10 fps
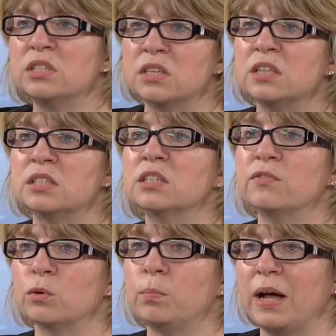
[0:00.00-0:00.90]
it's a
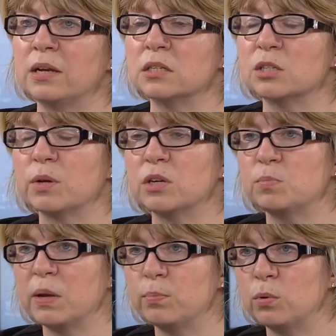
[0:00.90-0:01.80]
difficult balance because
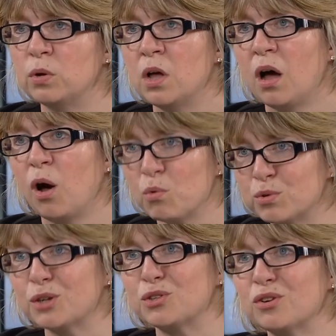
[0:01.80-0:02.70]
people are
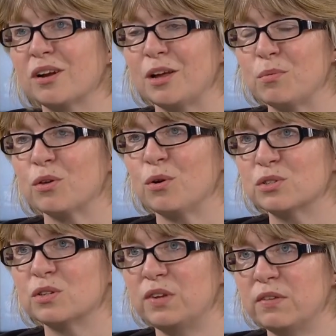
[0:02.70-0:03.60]
also struggling with the cost of